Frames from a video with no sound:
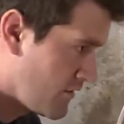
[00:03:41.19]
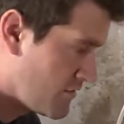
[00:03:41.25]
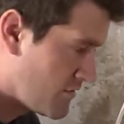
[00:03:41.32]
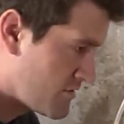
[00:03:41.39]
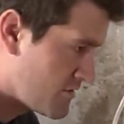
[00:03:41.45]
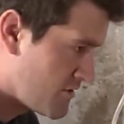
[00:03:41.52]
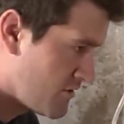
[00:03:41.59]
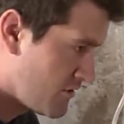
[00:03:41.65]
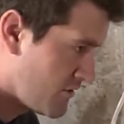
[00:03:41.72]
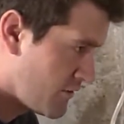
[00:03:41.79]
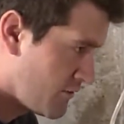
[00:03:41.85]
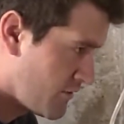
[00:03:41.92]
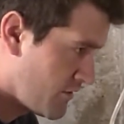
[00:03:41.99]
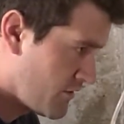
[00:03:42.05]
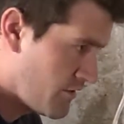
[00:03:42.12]
I just saw
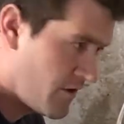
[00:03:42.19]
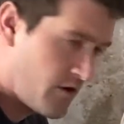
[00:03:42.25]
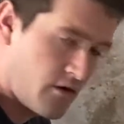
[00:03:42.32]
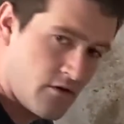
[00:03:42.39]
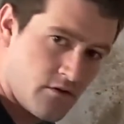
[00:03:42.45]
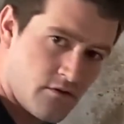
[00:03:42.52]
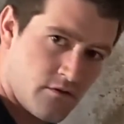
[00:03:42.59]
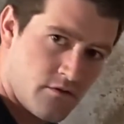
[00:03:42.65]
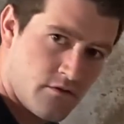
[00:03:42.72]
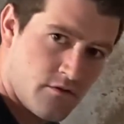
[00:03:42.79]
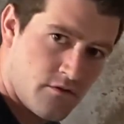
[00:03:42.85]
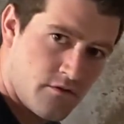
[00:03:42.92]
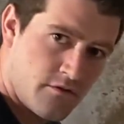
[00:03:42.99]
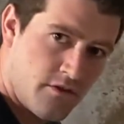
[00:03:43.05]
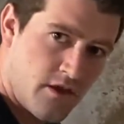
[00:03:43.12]
liquid in there.
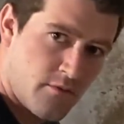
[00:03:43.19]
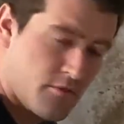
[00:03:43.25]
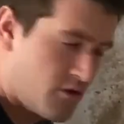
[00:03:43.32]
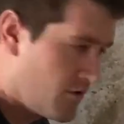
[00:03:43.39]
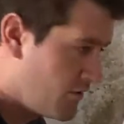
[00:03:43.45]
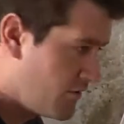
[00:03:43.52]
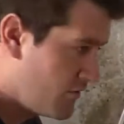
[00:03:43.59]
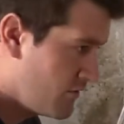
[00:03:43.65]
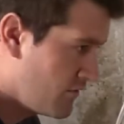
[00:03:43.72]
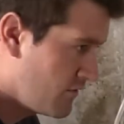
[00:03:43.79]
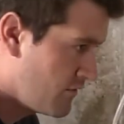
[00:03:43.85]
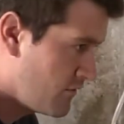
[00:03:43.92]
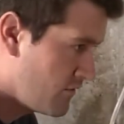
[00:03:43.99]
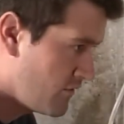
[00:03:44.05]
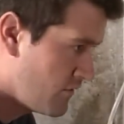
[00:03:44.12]
So that means